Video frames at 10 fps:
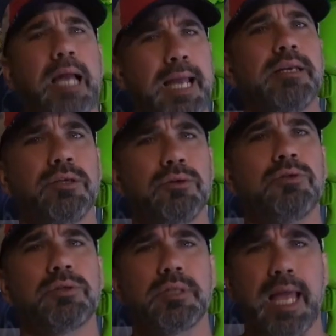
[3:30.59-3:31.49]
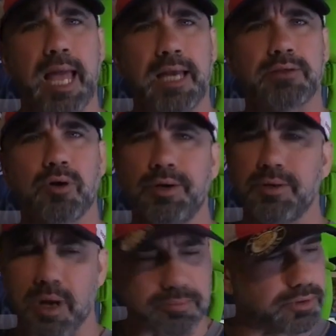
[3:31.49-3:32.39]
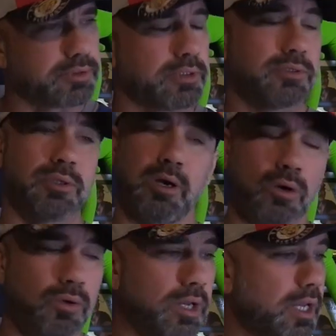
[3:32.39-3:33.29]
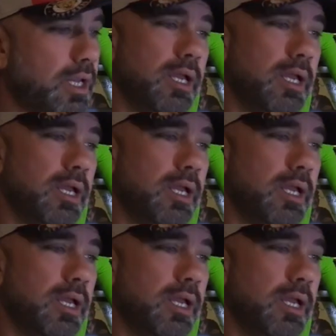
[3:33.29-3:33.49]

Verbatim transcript: kind of usually has our numbers. So,